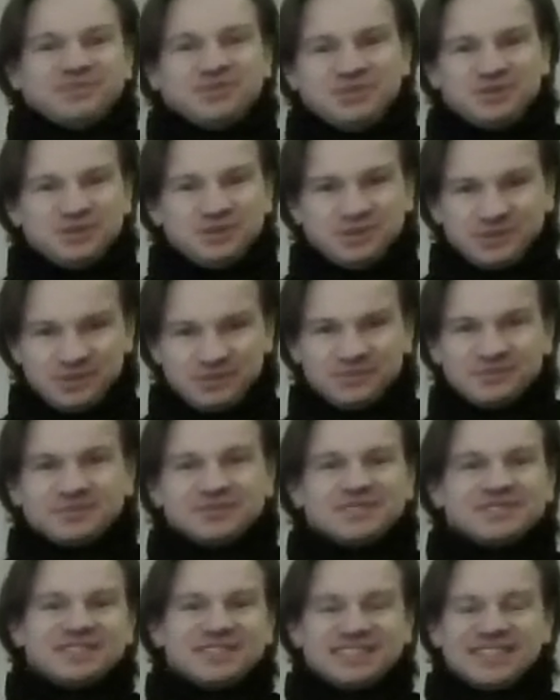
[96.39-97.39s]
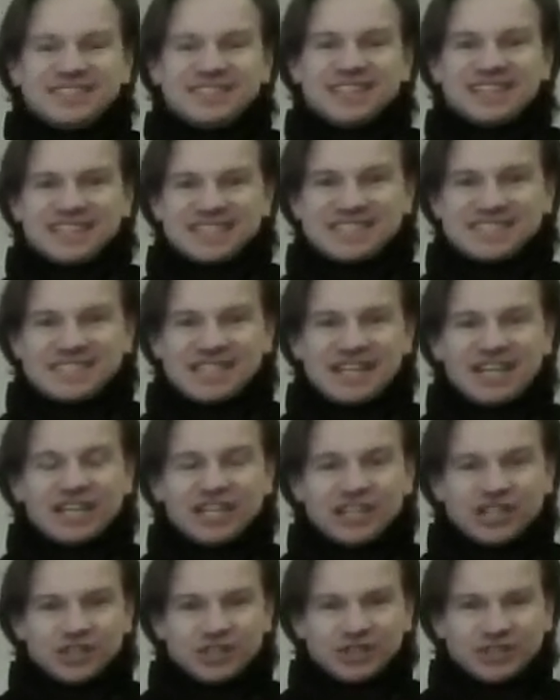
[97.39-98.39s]
do it as
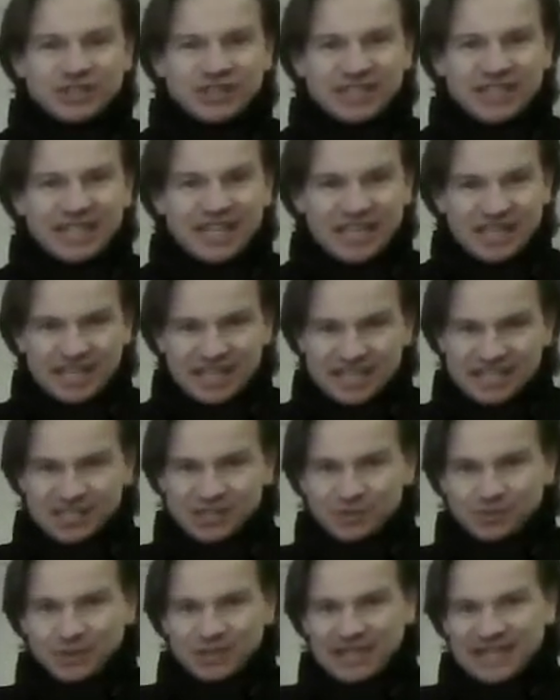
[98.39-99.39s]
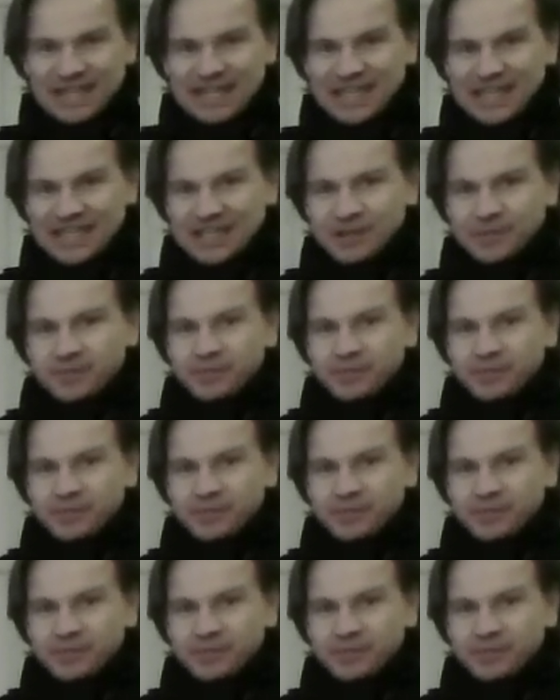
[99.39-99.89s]
long as you would like.